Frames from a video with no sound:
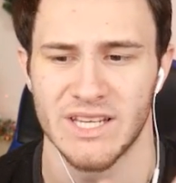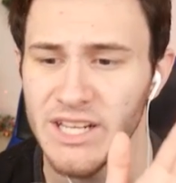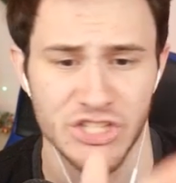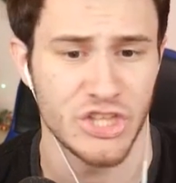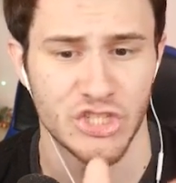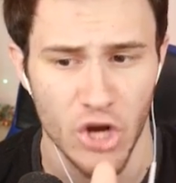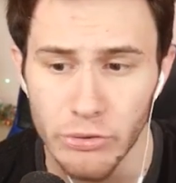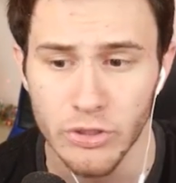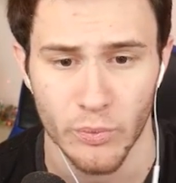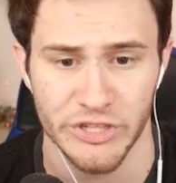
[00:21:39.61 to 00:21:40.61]
And this, the
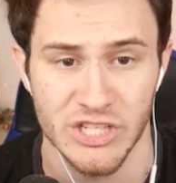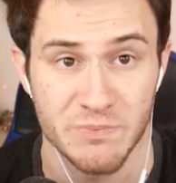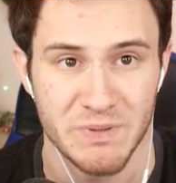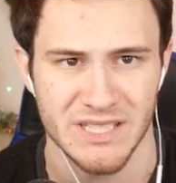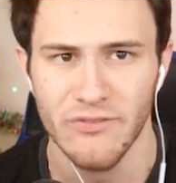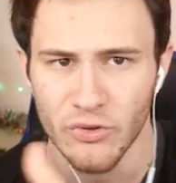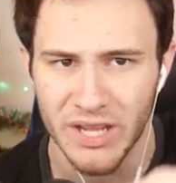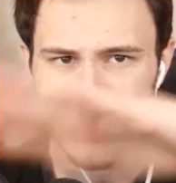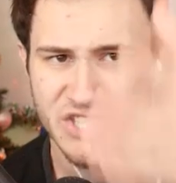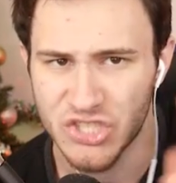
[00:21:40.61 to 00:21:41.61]
Johto region specifically,
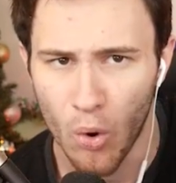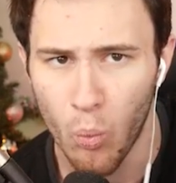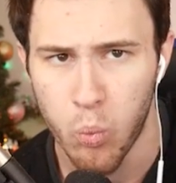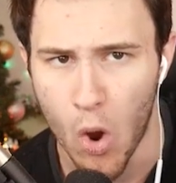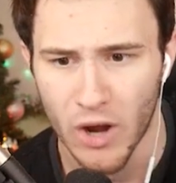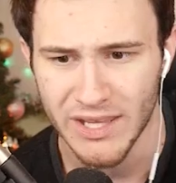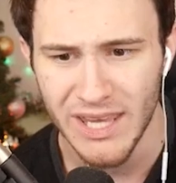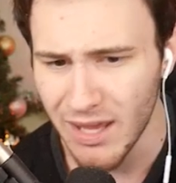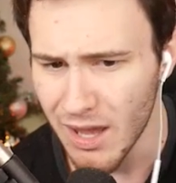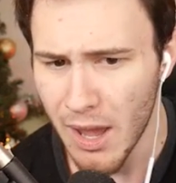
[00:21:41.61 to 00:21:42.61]
it's so
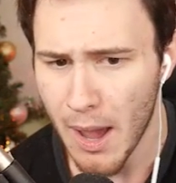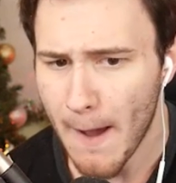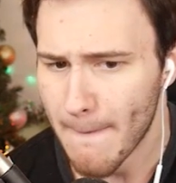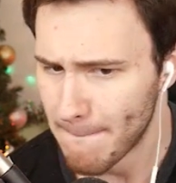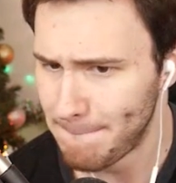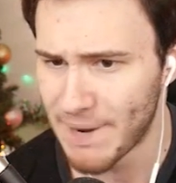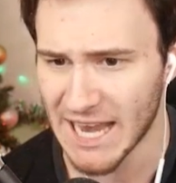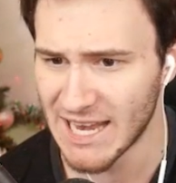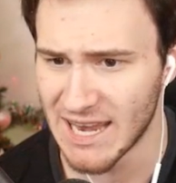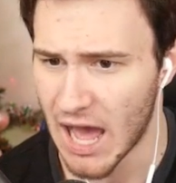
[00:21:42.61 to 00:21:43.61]
wonky,
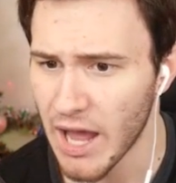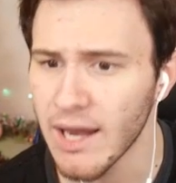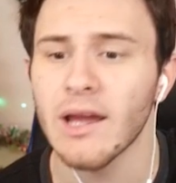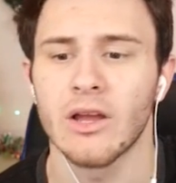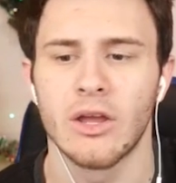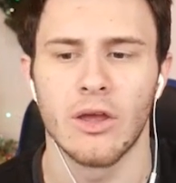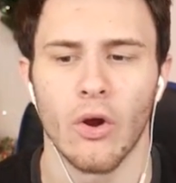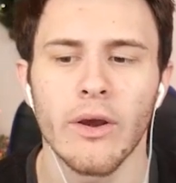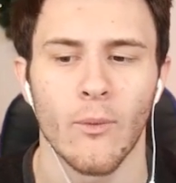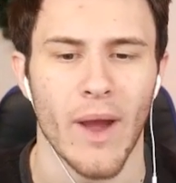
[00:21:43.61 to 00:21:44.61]
but not in a
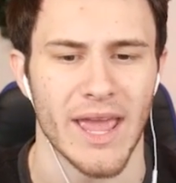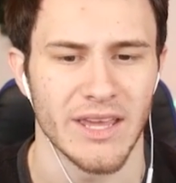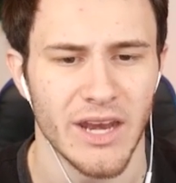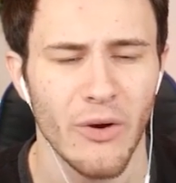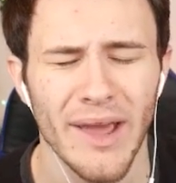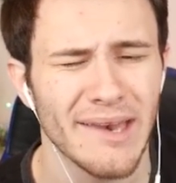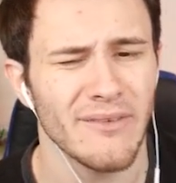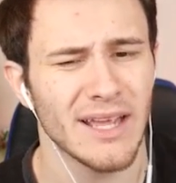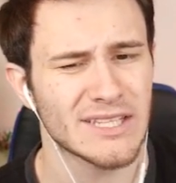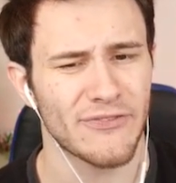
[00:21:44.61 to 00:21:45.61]
good way, you know? And
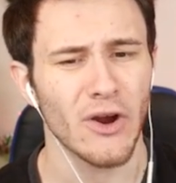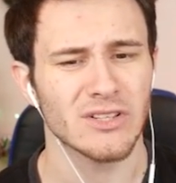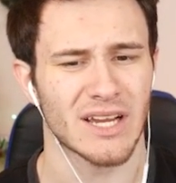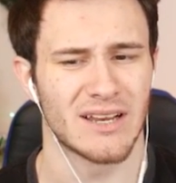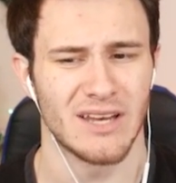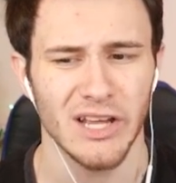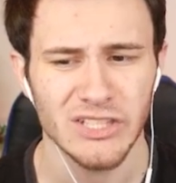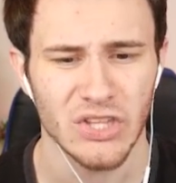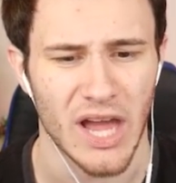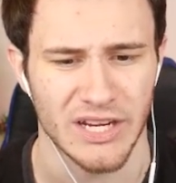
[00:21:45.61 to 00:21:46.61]
as far as like
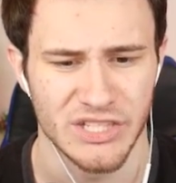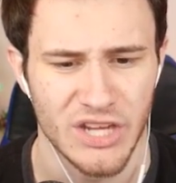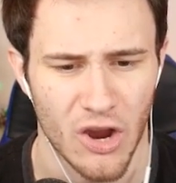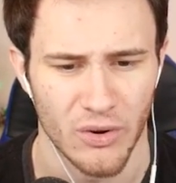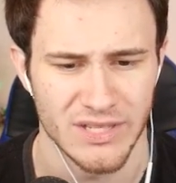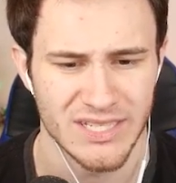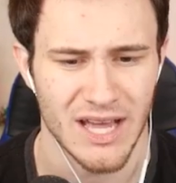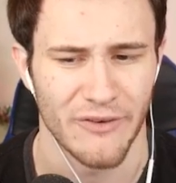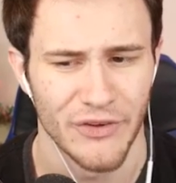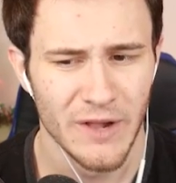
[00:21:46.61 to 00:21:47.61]
Nuzlocke go and
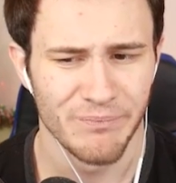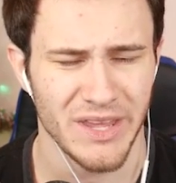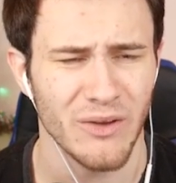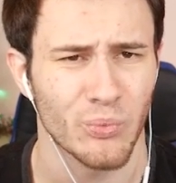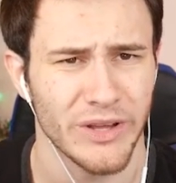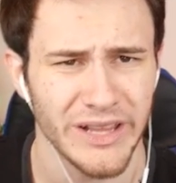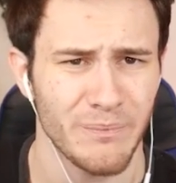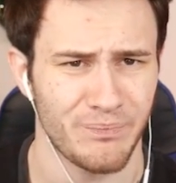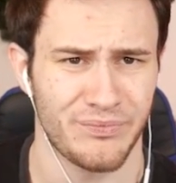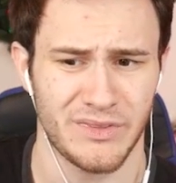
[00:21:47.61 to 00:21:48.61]
stuff, it
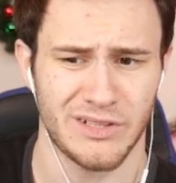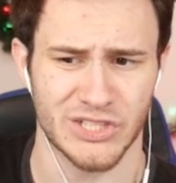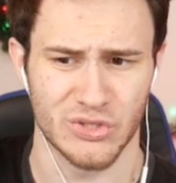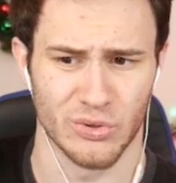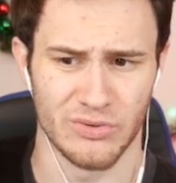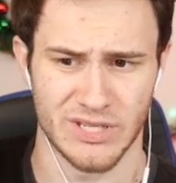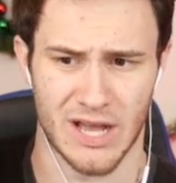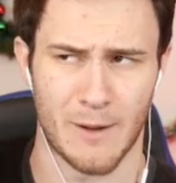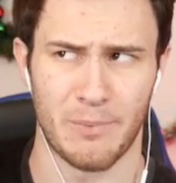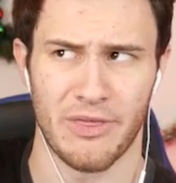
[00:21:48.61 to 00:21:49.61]
really screws
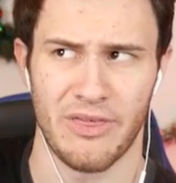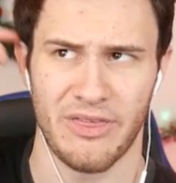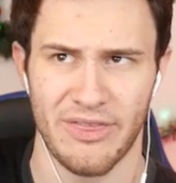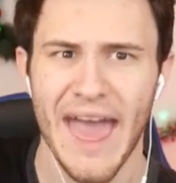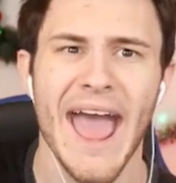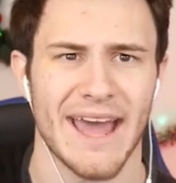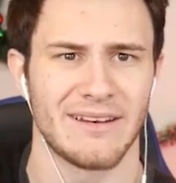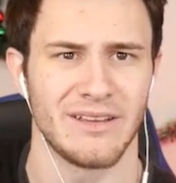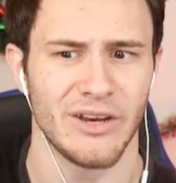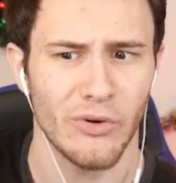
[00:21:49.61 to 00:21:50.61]
up that.
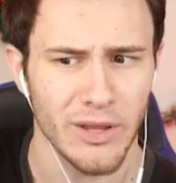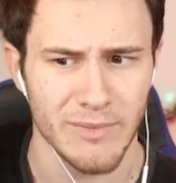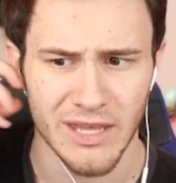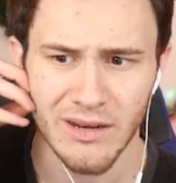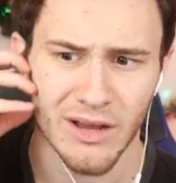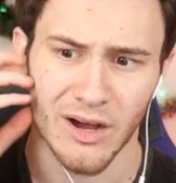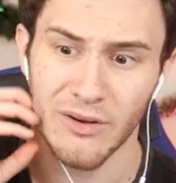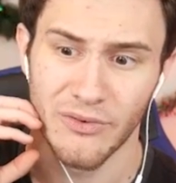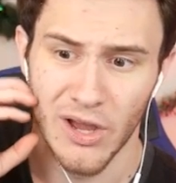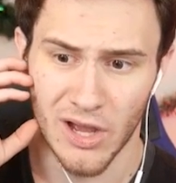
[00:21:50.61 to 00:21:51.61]
You know what I mean?
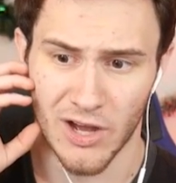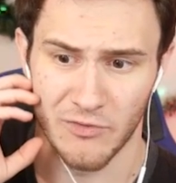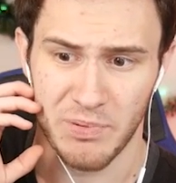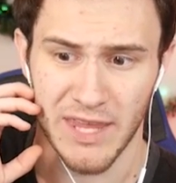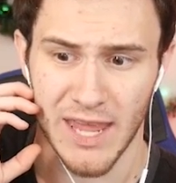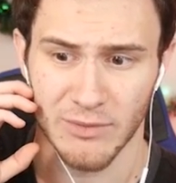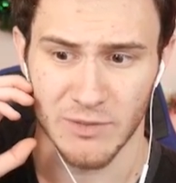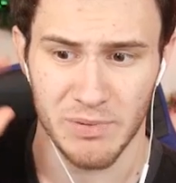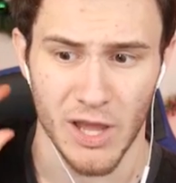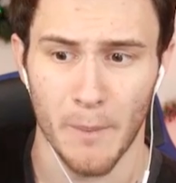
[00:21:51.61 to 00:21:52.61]
Of being able
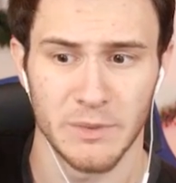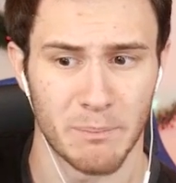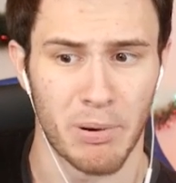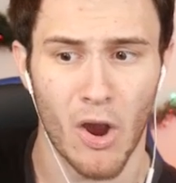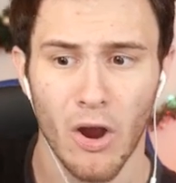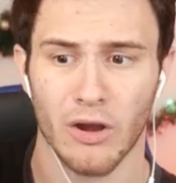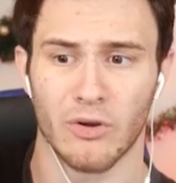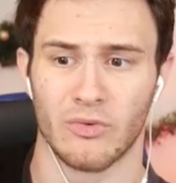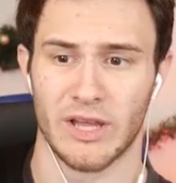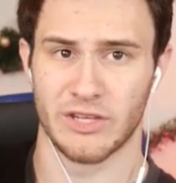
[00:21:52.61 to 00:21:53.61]
to be up to par
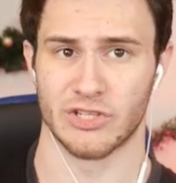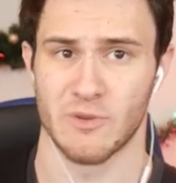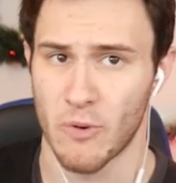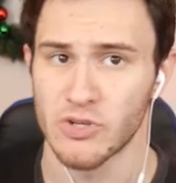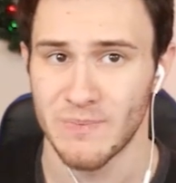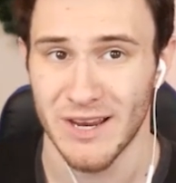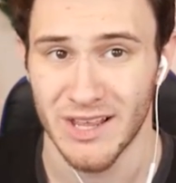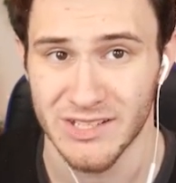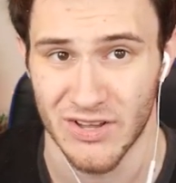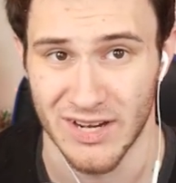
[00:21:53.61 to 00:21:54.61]
like you're supposed to be in
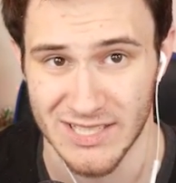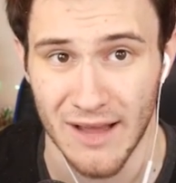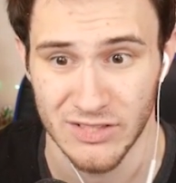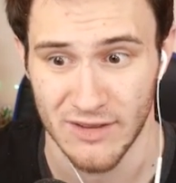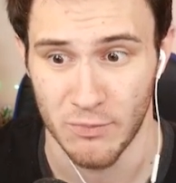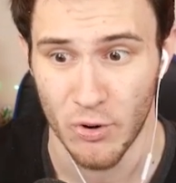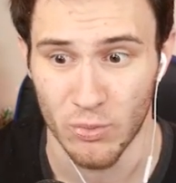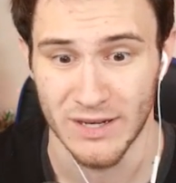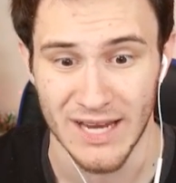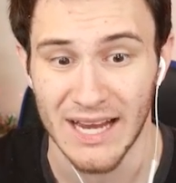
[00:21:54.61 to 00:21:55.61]
Nuzlocke. Because obviously if a
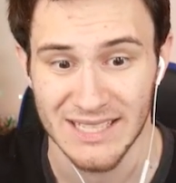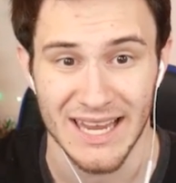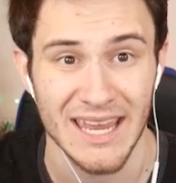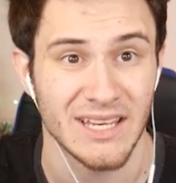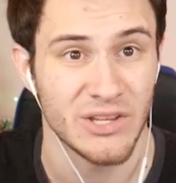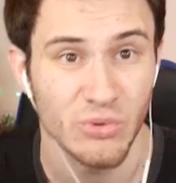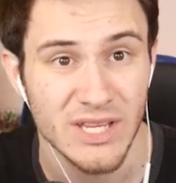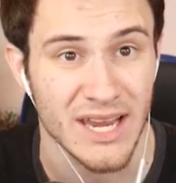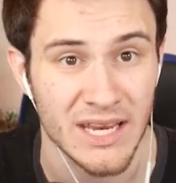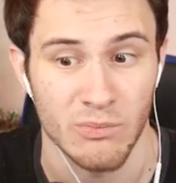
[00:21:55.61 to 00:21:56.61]
Pokemon dies, I can't use
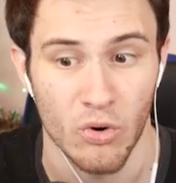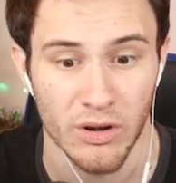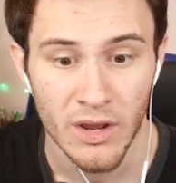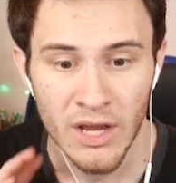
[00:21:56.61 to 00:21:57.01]
it anymore.